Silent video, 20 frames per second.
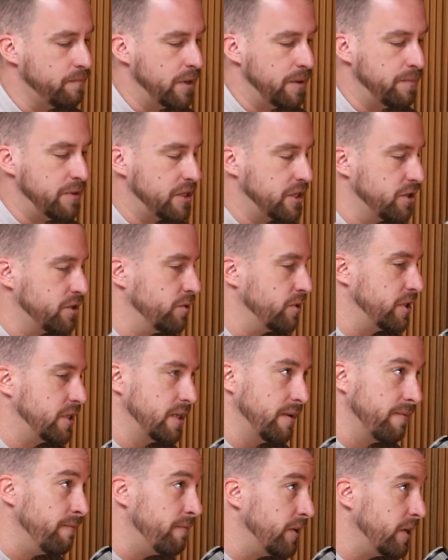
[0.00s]
business doing
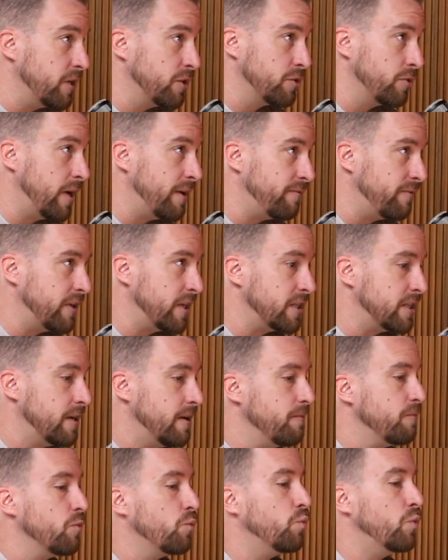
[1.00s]
7 figures or 8
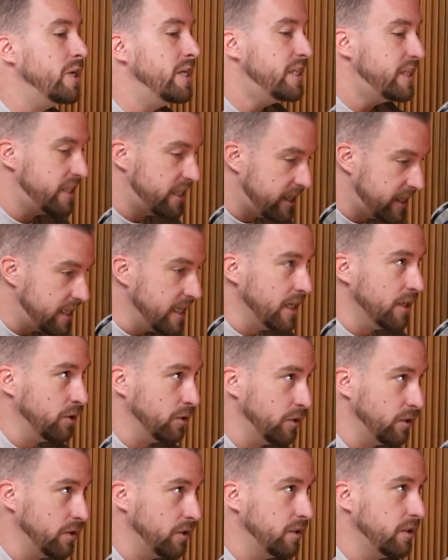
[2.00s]
figures, we
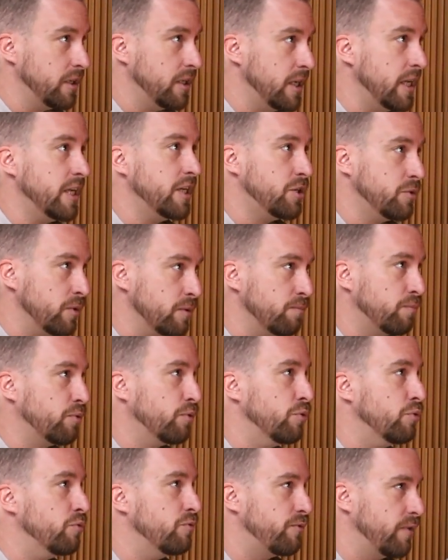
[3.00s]
still need to
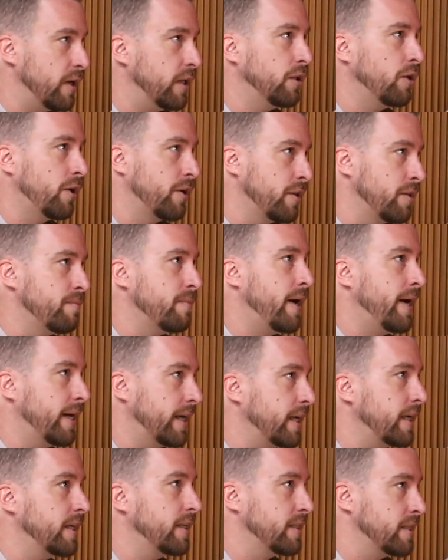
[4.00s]
improve a lot of the
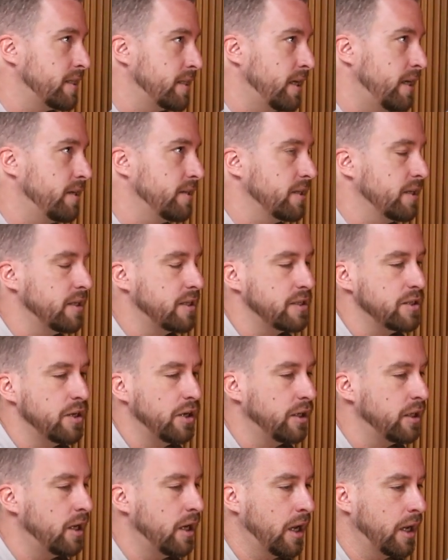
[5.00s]
marketing and the sales. It's
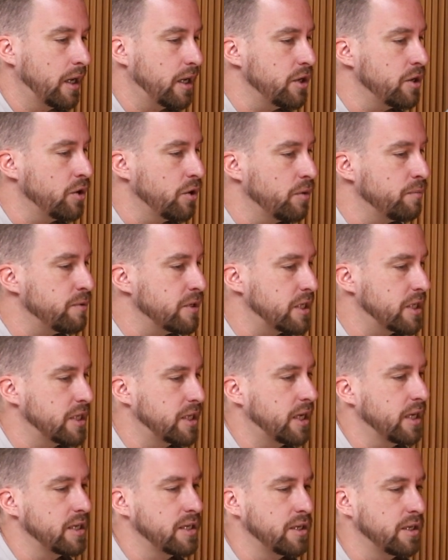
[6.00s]
not like, a business
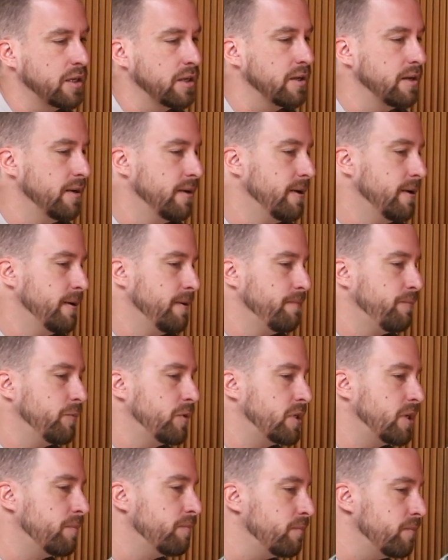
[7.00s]
gets to
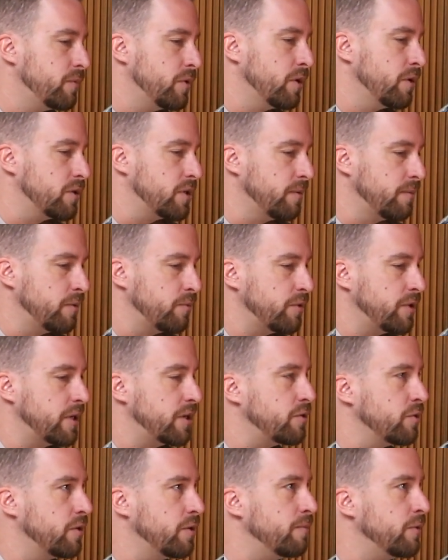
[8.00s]
some people
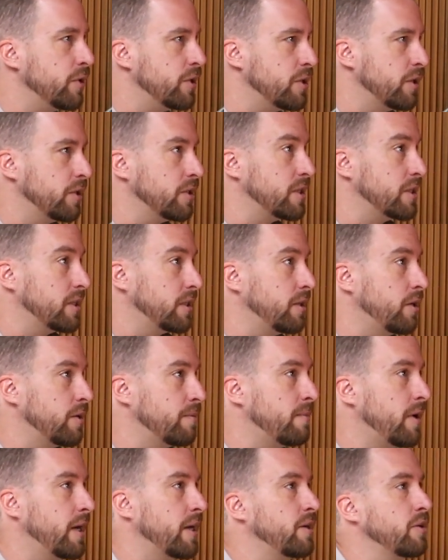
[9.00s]
think doing $1 million is a lot
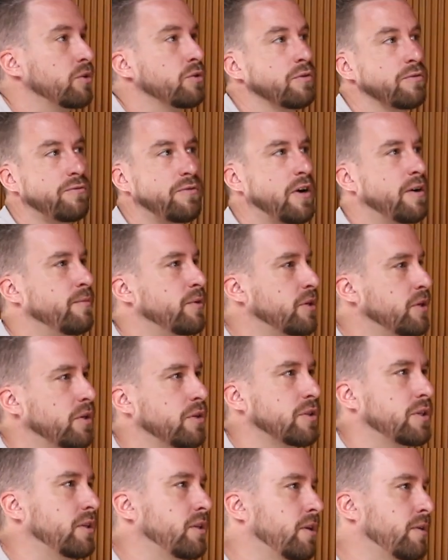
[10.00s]
of money, or doing $5 million
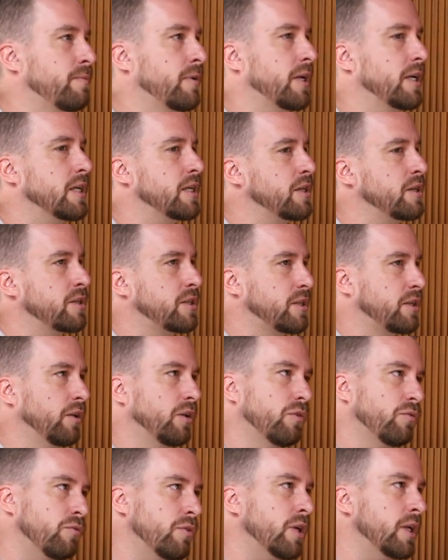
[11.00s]
is a lot of money. You
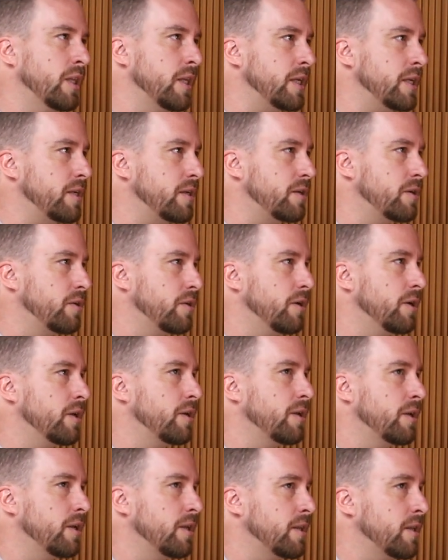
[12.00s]
still are really
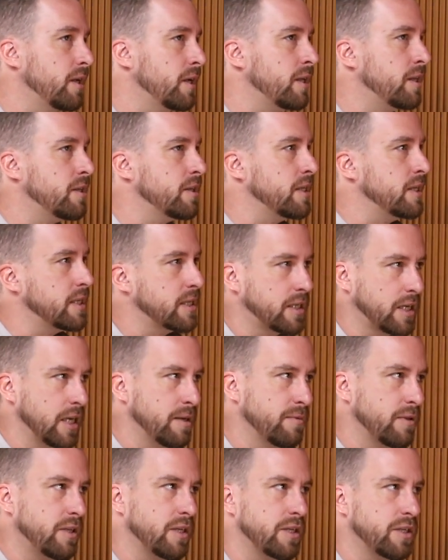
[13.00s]
in the
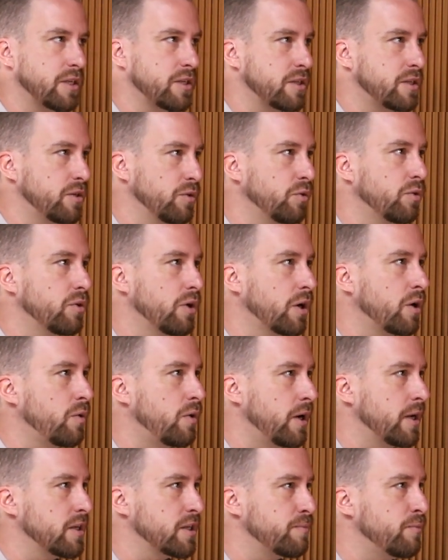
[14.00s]
scheme of things, it's still
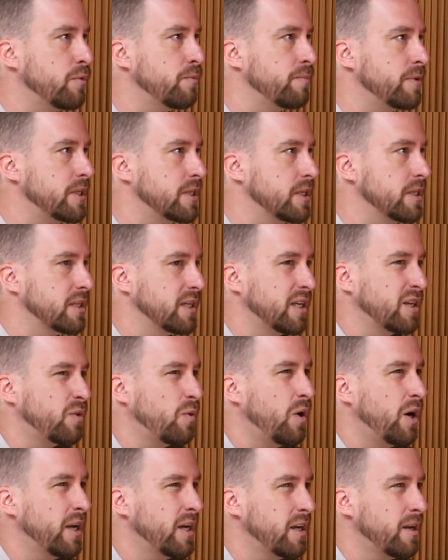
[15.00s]
quite a small business and
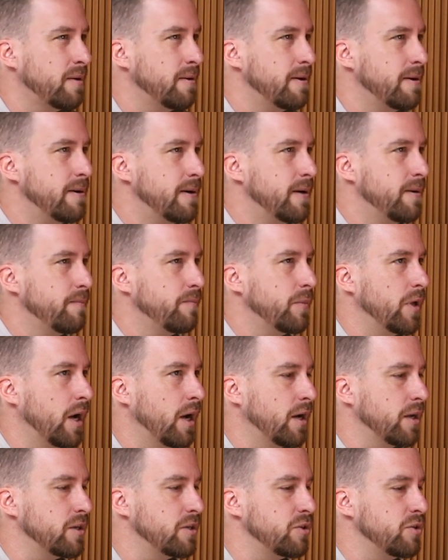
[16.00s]
quite a,
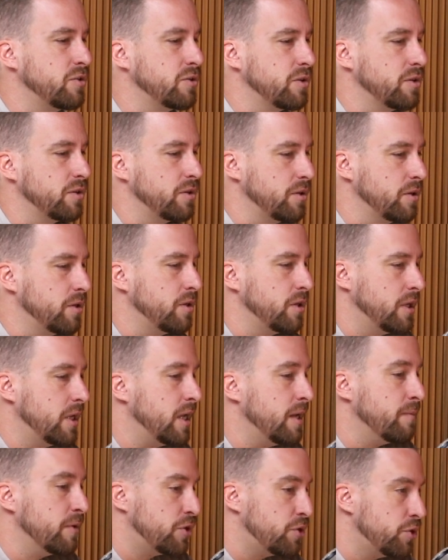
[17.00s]
to use it,
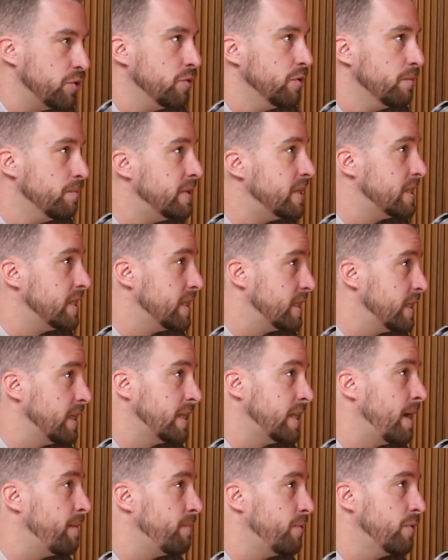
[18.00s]
immature business
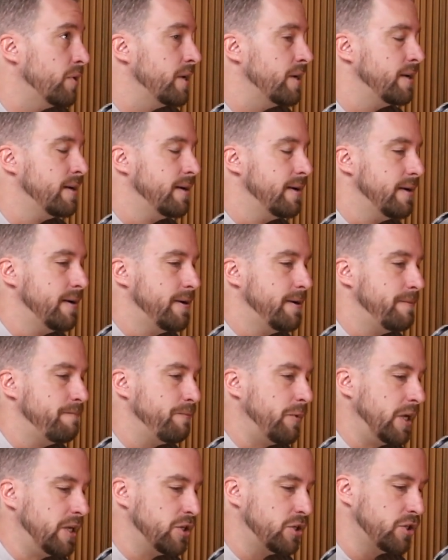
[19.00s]
at that point.
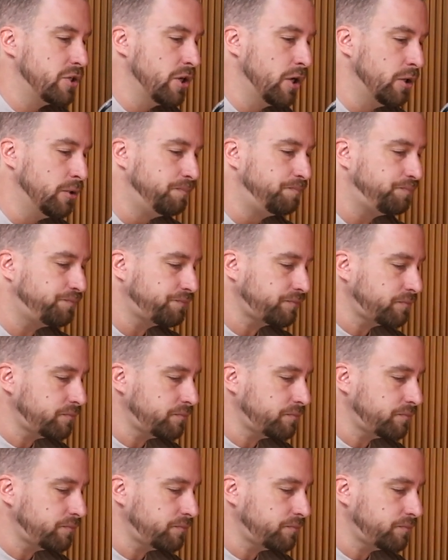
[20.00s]
And so